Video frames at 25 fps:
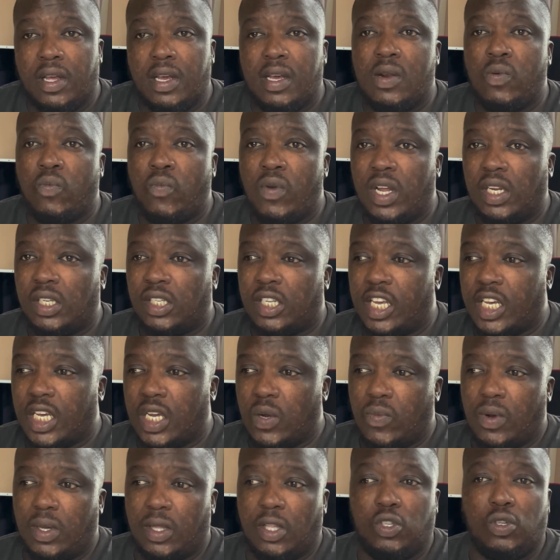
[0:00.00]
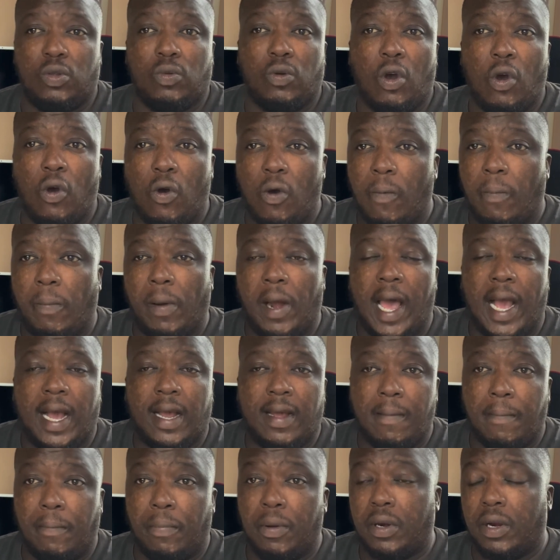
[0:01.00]
In winter, you can wear this with all black
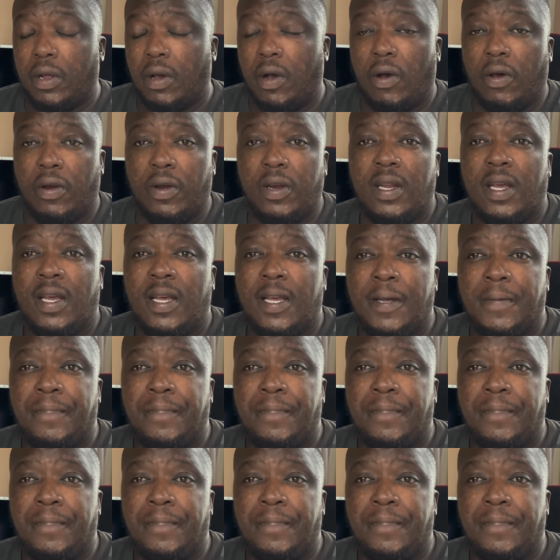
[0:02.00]
and put it on.